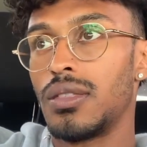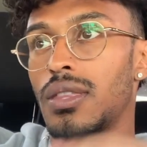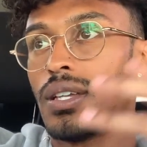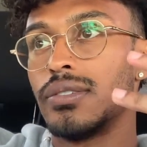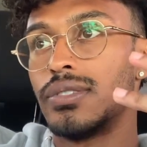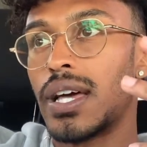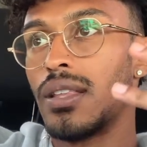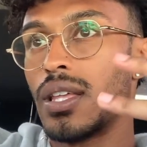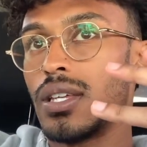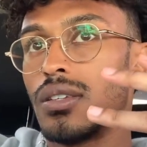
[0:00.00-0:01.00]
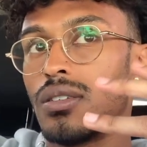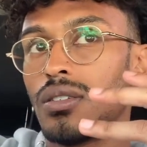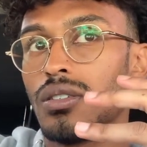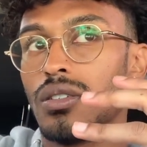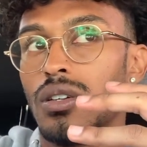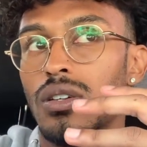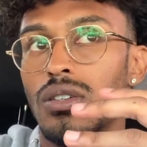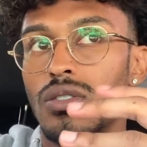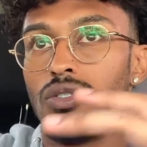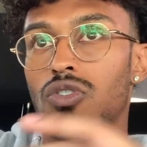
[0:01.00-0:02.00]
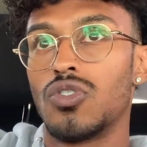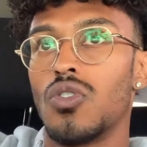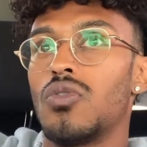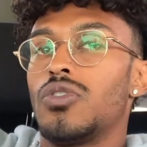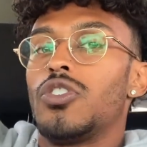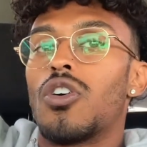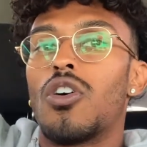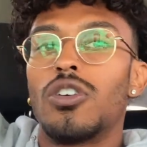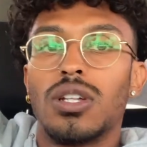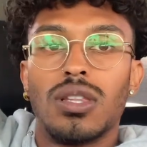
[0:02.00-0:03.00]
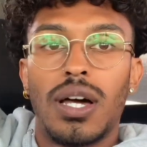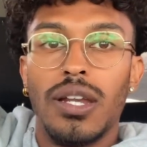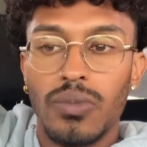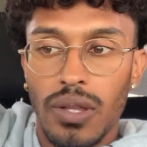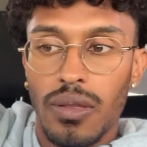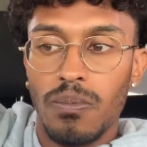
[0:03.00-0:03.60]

things that like your soul and your heart align with.